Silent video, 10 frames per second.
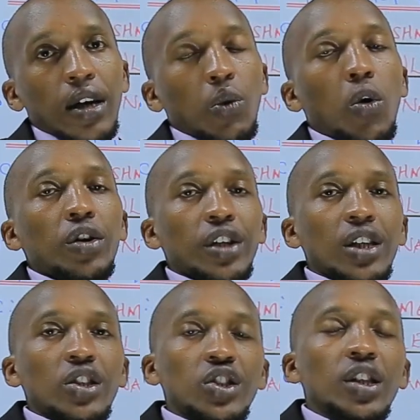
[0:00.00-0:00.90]
what
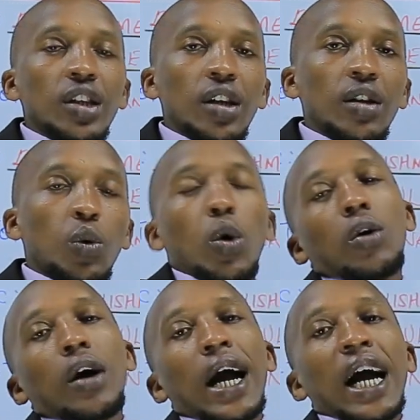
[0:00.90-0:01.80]
initiated the
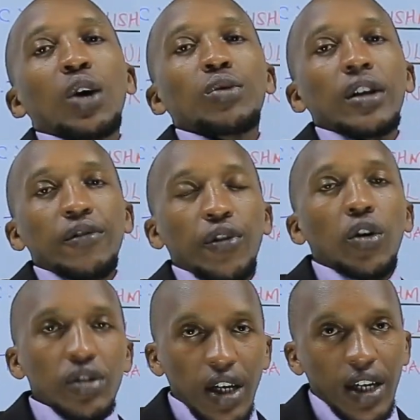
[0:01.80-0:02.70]
war, how they
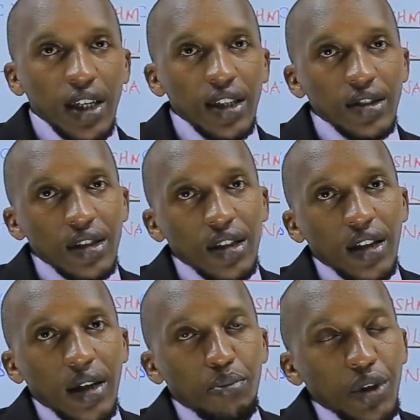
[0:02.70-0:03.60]
fought against
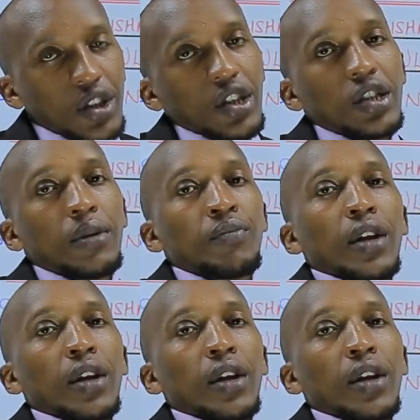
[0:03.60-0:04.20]
the British,